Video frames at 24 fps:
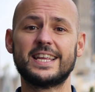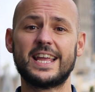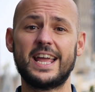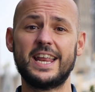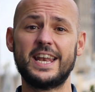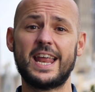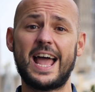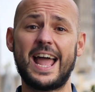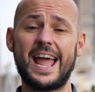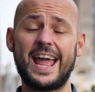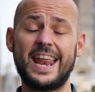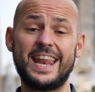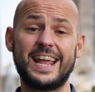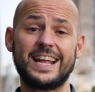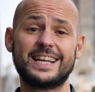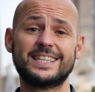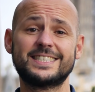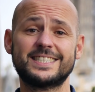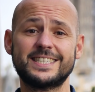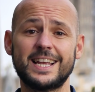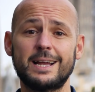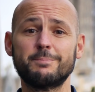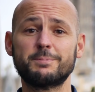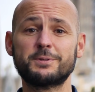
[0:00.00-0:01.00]
in an
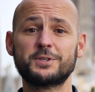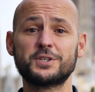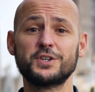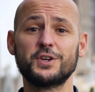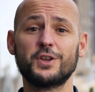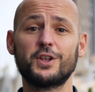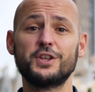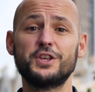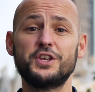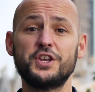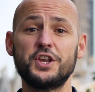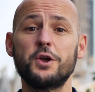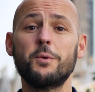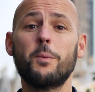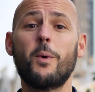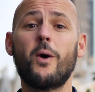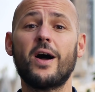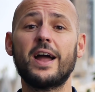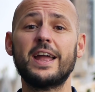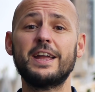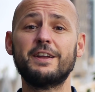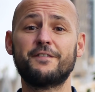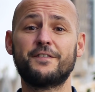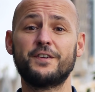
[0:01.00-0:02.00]
exceptional
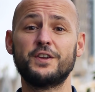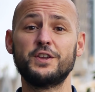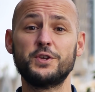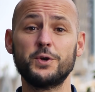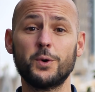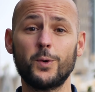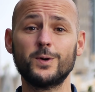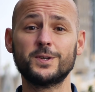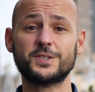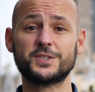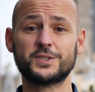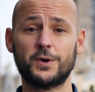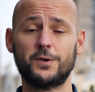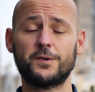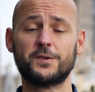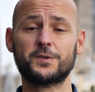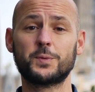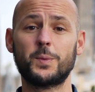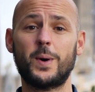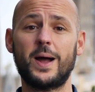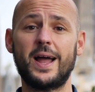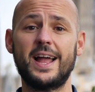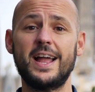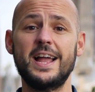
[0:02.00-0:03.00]
UI for your
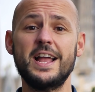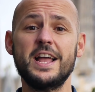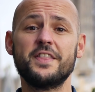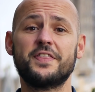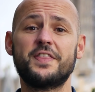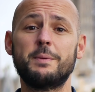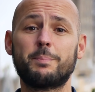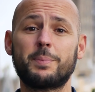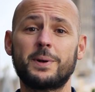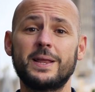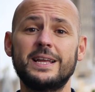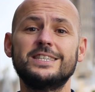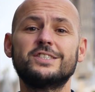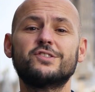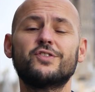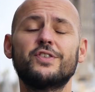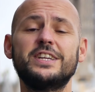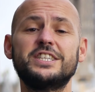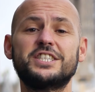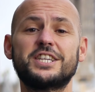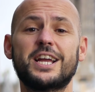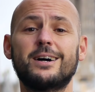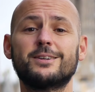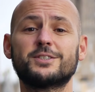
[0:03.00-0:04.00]
software, then please
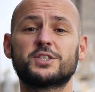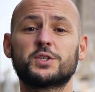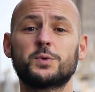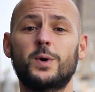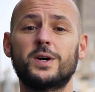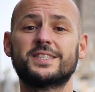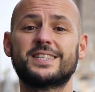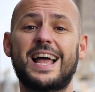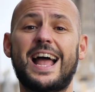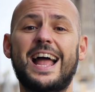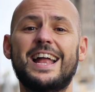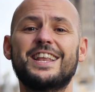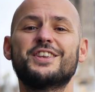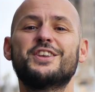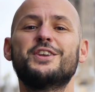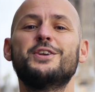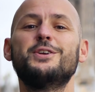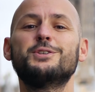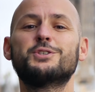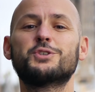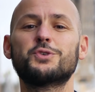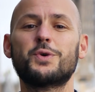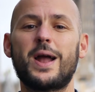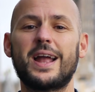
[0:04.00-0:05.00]
reach out to us at
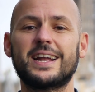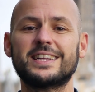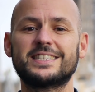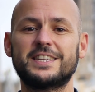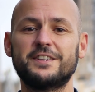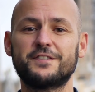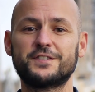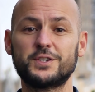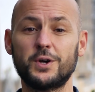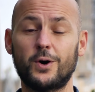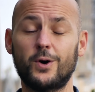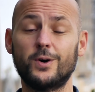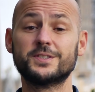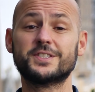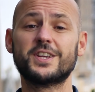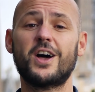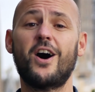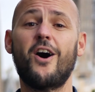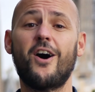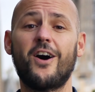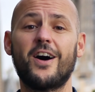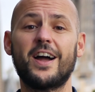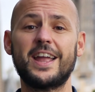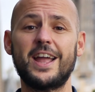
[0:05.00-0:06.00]

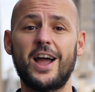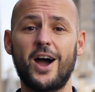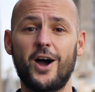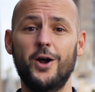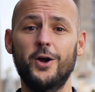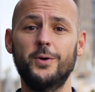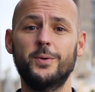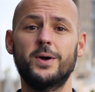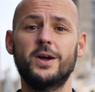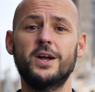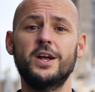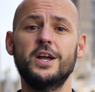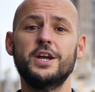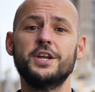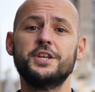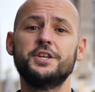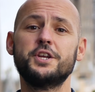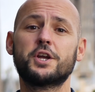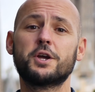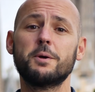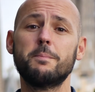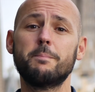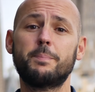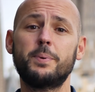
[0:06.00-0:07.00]
useractive.io.
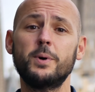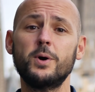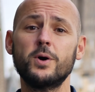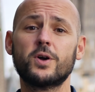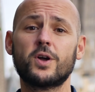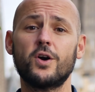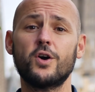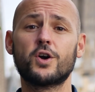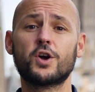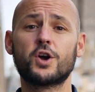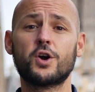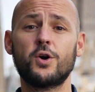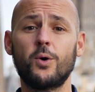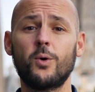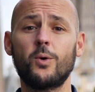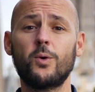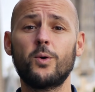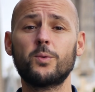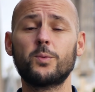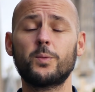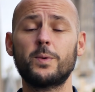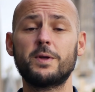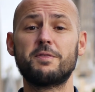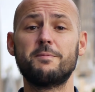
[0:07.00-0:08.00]
You can book a
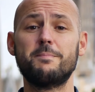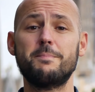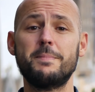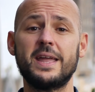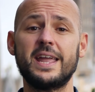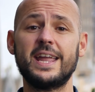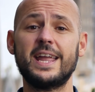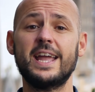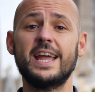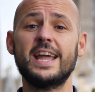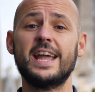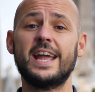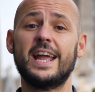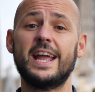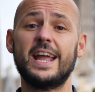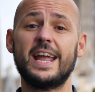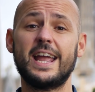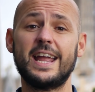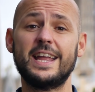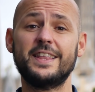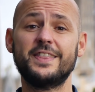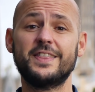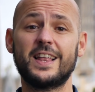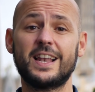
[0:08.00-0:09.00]
call with me
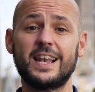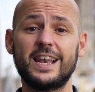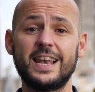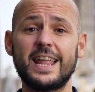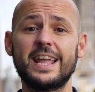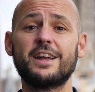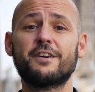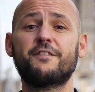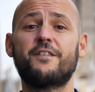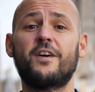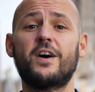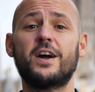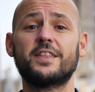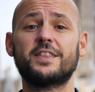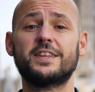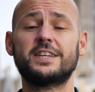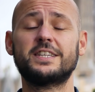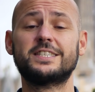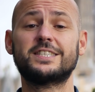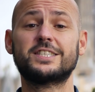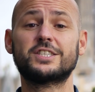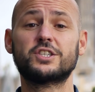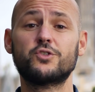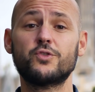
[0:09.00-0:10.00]
in the link via the
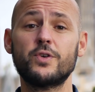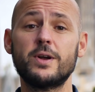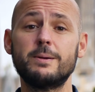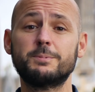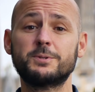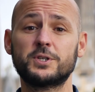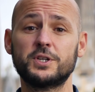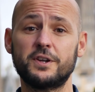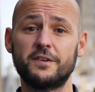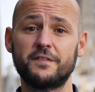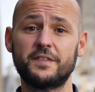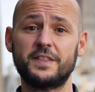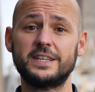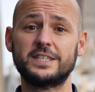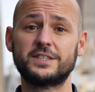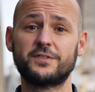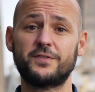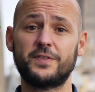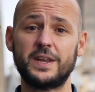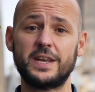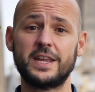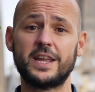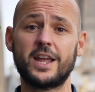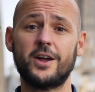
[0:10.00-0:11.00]
description of this
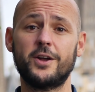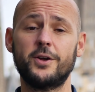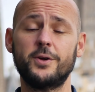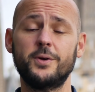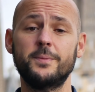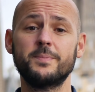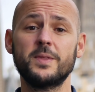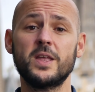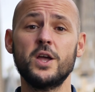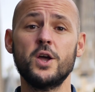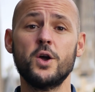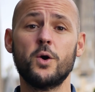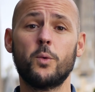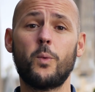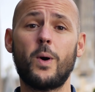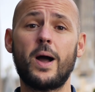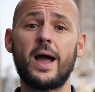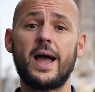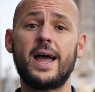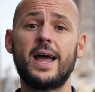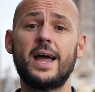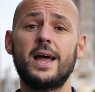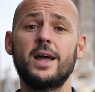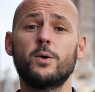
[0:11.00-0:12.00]
video,
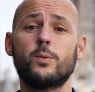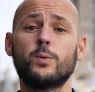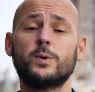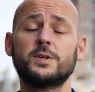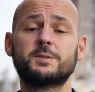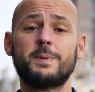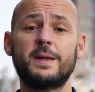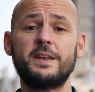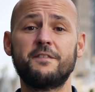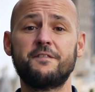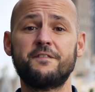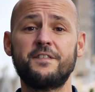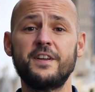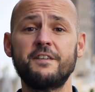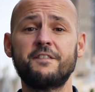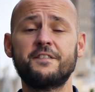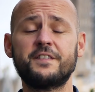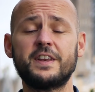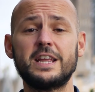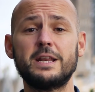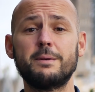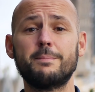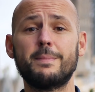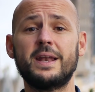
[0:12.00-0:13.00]
where we'll spend
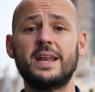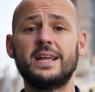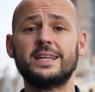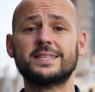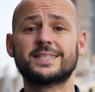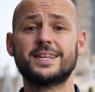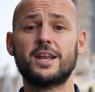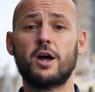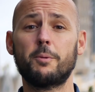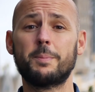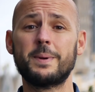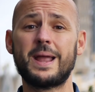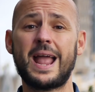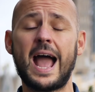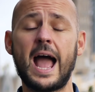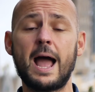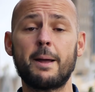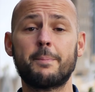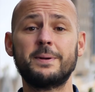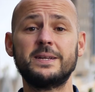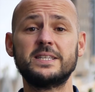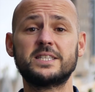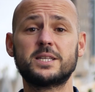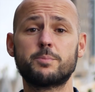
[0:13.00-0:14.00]
15 minutes and I'll be
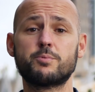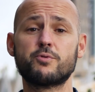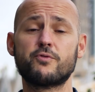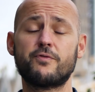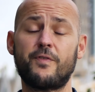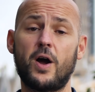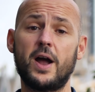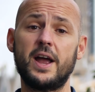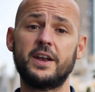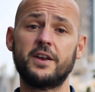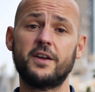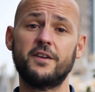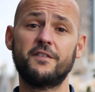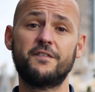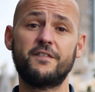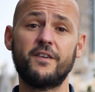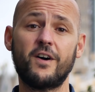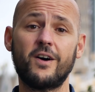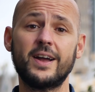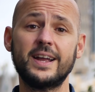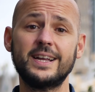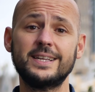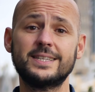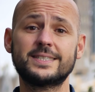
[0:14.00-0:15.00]
happy to provide
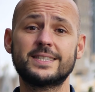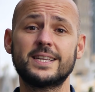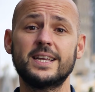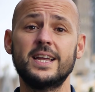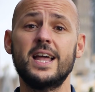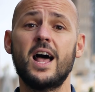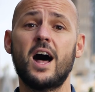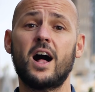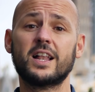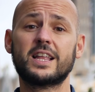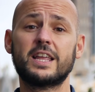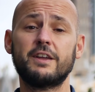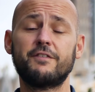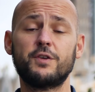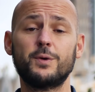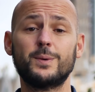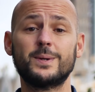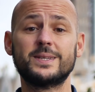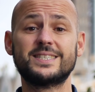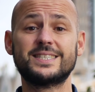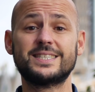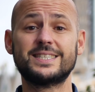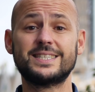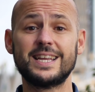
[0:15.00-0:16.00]
advice. I'll give you
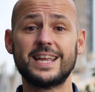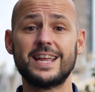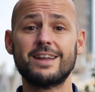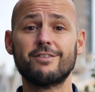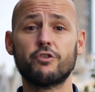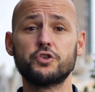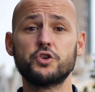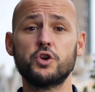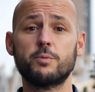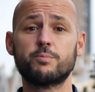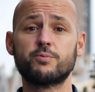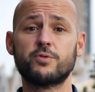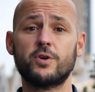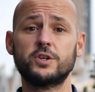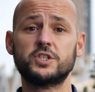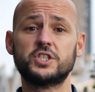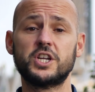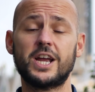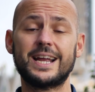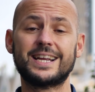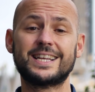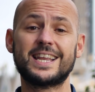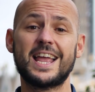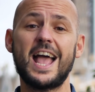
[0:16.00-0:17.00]
a steer on your
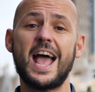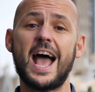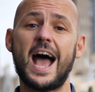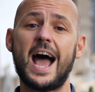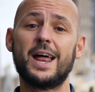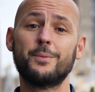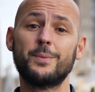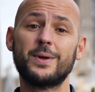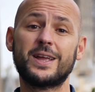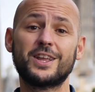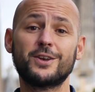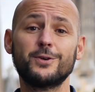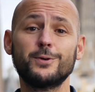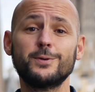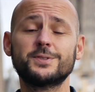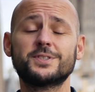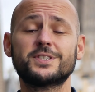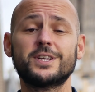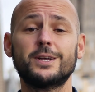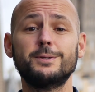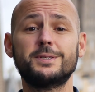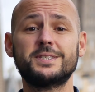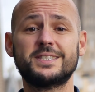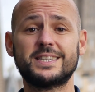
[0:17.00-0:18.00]
project, and we can
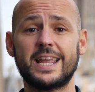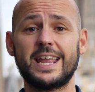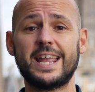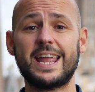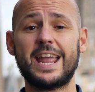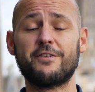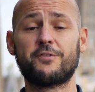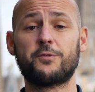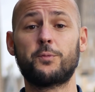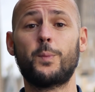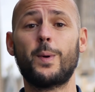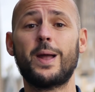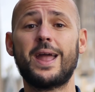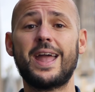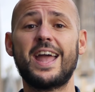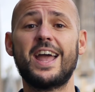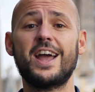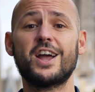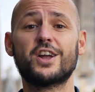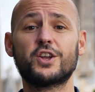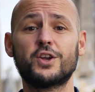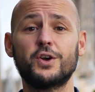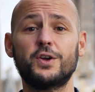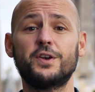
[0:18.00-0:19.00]
also see if we're
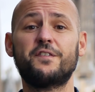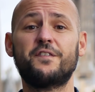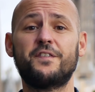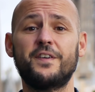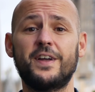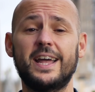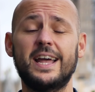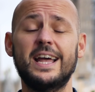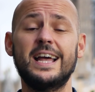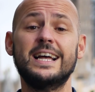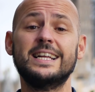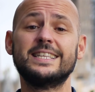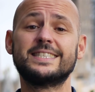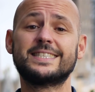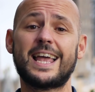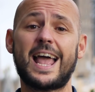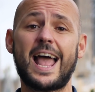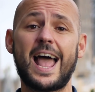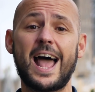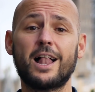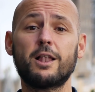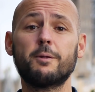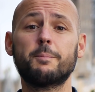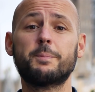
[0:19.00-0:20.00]
a good fit to
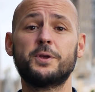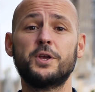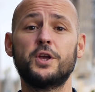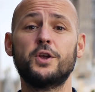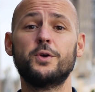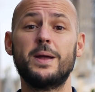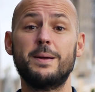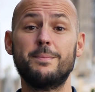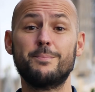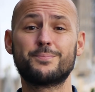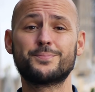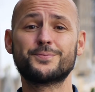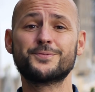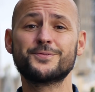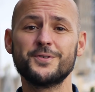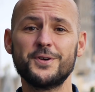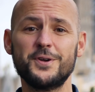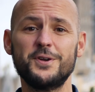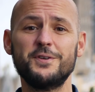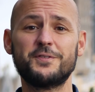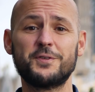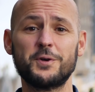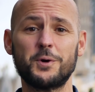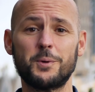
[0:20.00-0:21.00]
help you
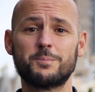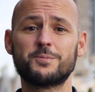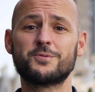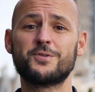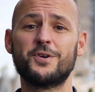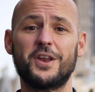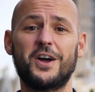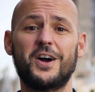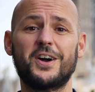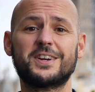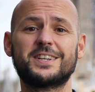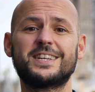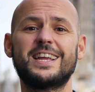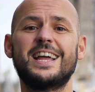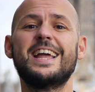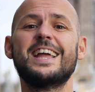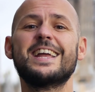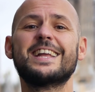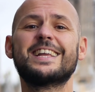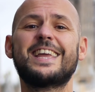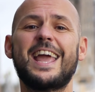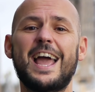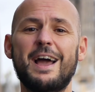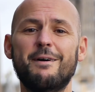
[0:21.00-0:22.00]
improve your product,
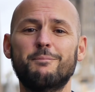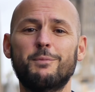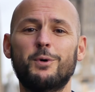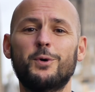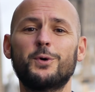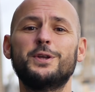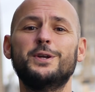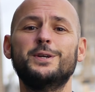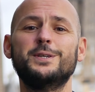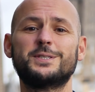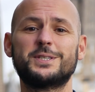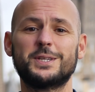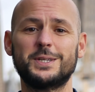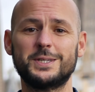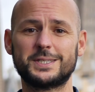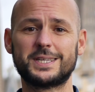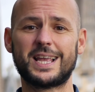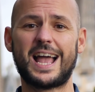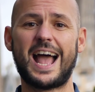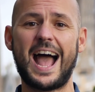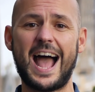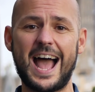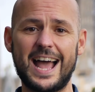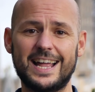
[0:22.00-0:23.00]
get more
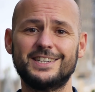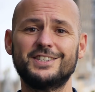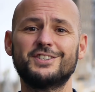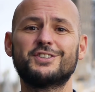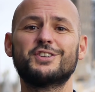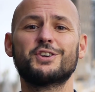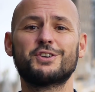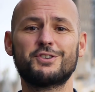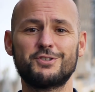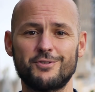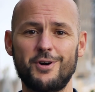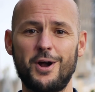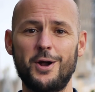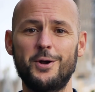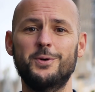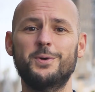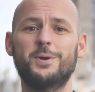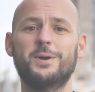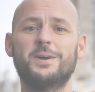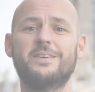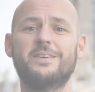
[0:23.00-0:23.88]
users, and grow.